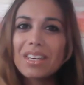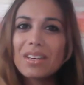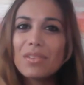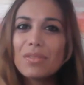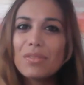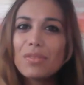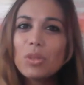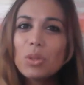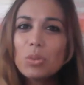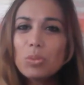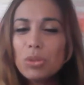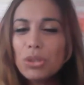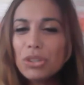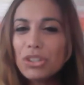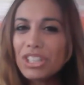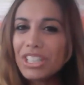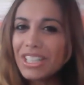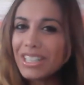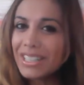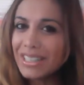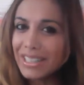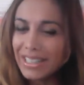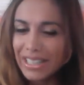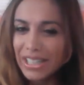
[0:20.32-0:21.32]
Full moon
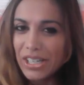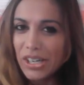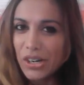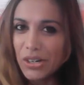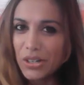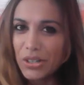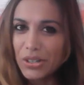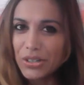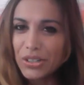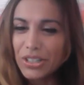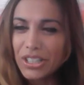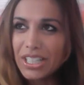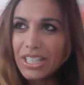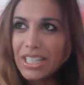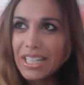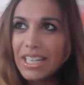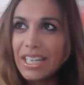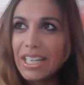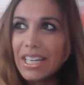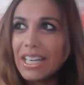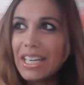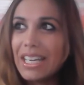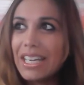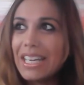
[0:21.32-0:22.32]
in Leo,
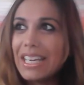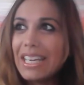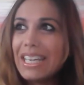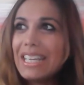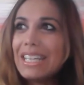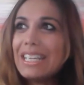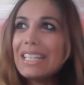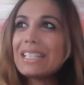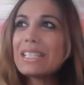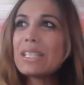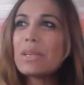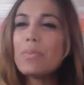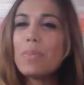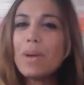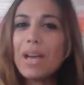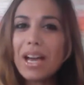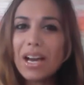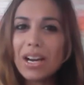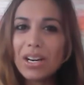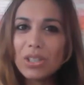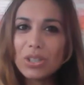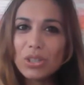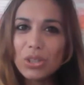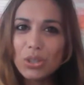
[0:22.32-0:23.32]
it is
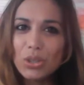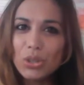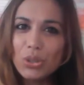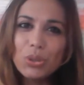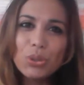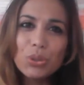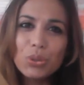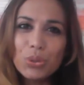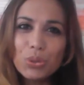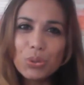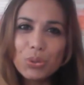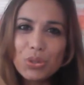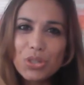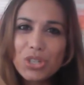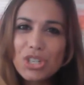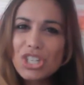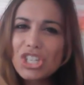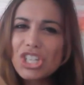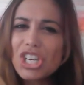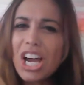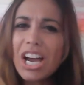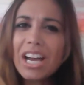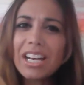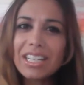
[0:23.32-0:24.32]
about you
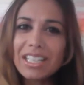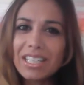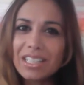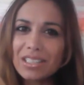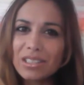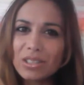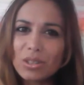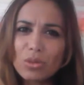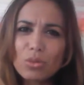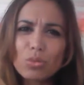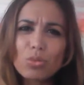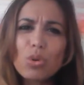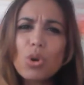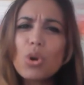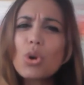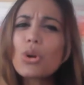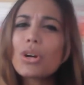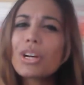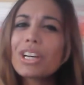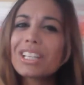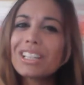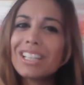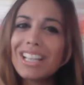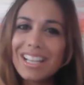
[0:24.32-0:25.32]
shining,
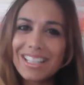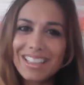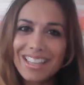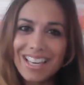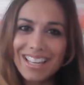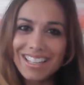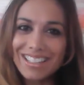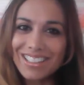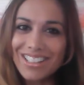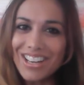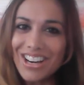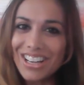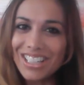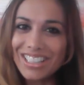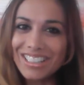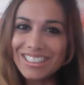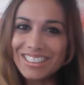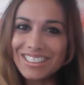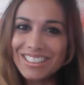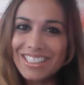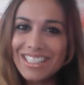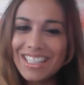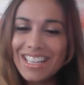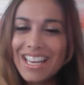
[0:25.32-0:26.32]
roaring like that
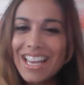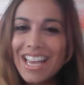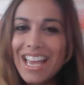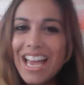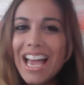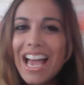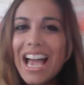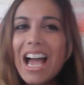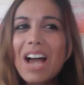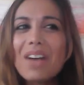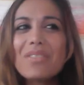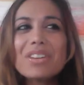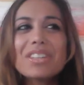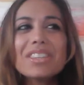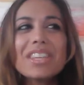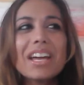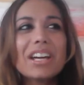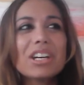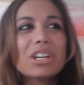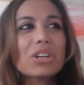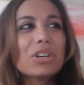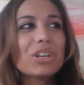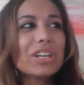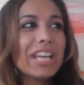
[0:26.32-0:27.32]
lion, having
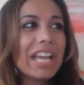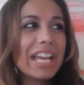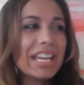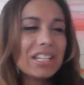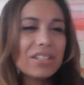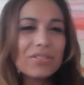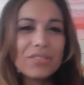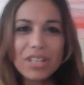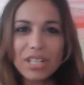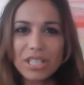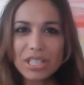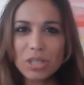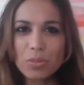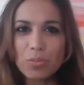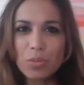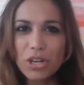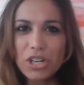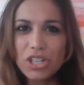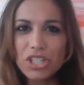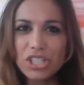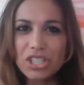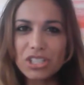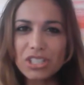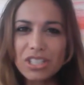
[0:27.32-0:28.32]
that creative
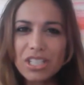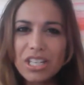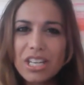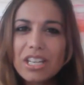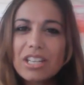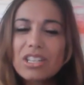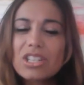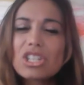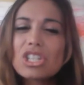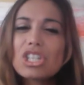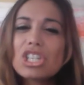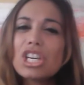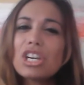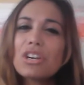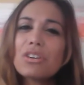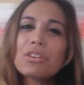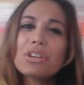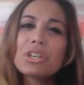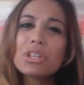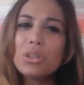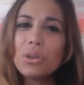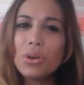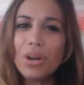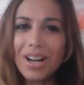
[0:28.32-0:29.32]
expression,
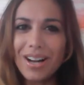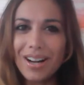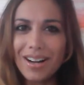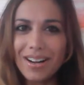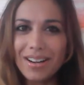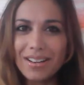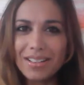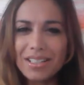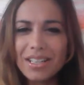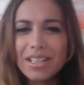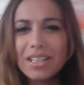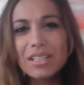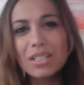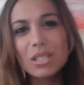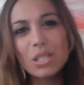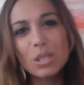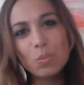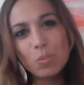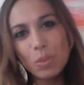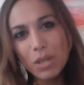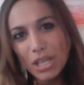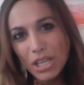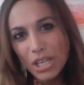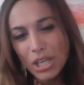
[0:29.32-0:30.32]
sharing your heart,
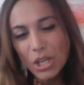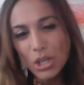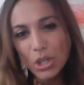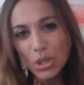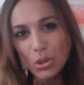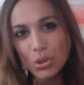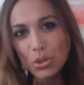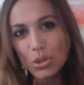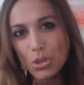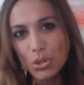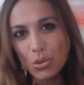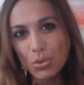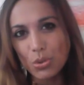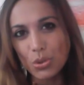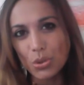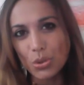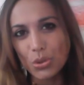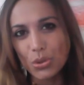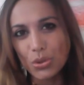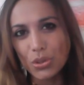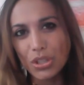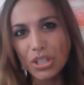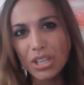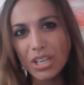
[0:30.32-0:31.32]
speaking your
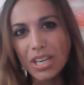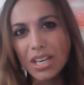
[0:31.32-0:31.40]
truth.